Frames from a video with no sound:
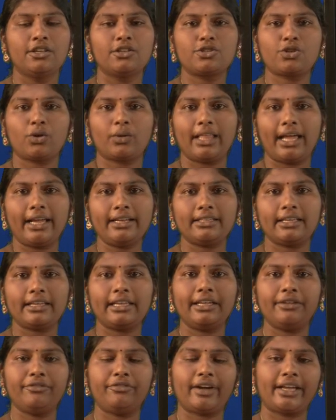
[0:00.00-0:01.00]
so that
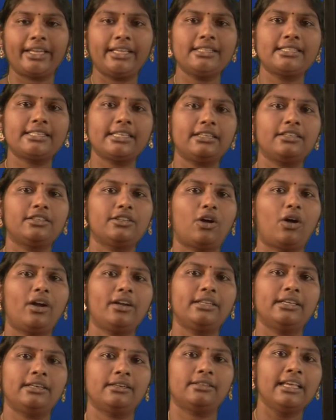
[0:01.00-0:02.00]
he finds it
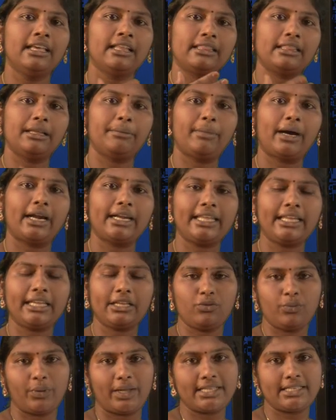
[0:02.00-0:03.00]
not the money
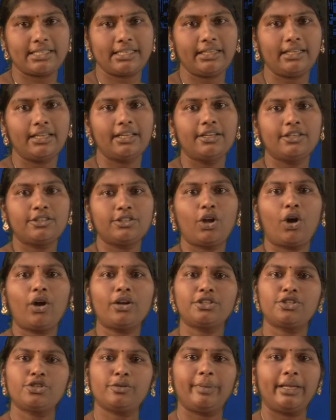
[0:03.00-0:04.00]
invested
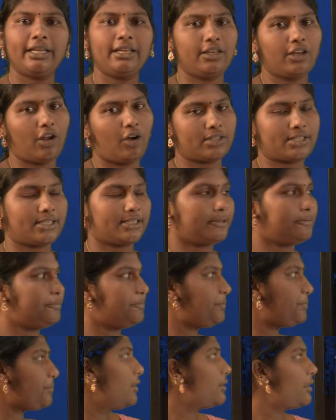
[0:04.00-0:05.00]
not to be lost.
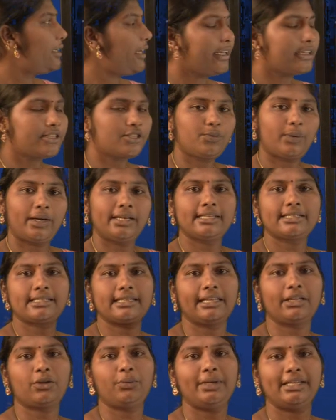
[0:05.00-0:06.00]
The next one is
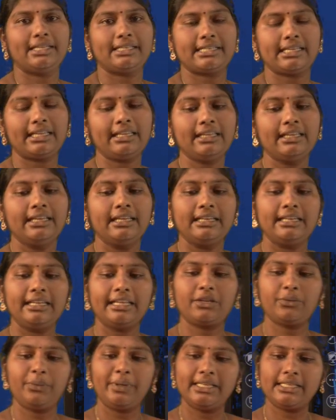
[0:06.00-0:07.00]
liquidity.
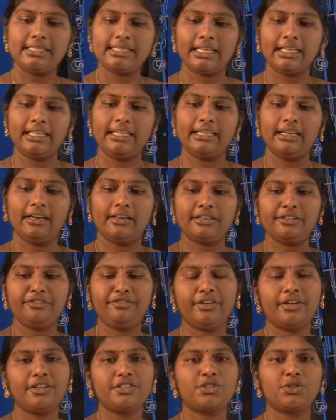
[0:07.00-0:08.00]
Liquidity here
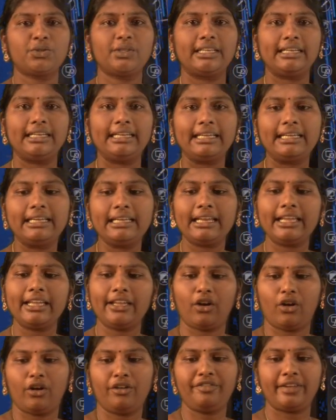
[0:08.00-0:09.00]
refers to the
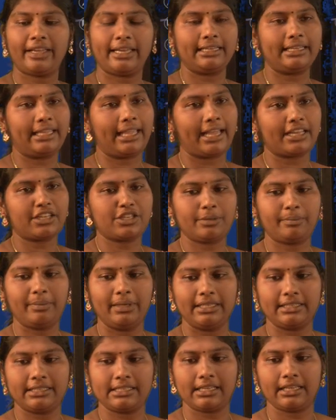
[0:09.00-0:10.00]
degree of
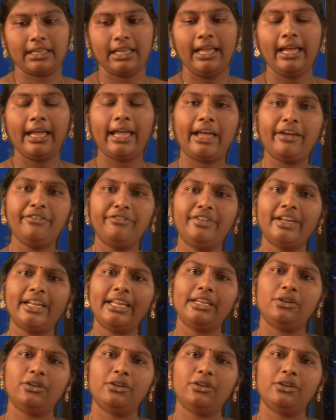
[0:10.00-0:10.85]
encashability. Every